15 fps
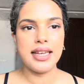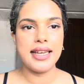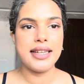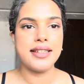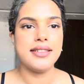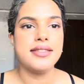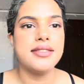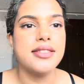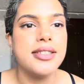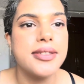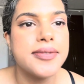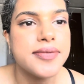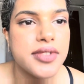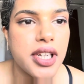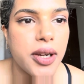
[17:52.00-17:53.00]
And
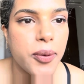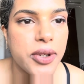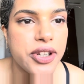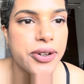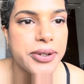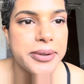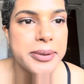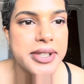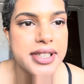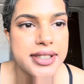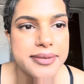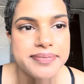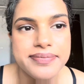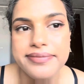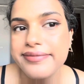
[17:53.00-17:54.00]
now we go to work.
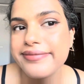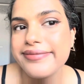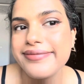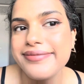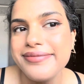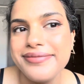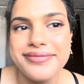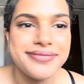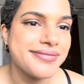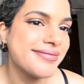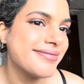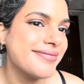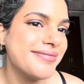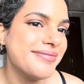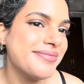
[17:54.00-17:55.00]

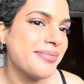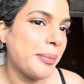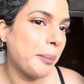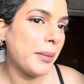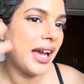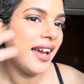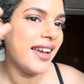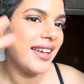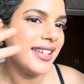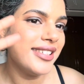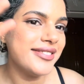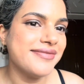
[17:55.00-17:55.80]
Bye.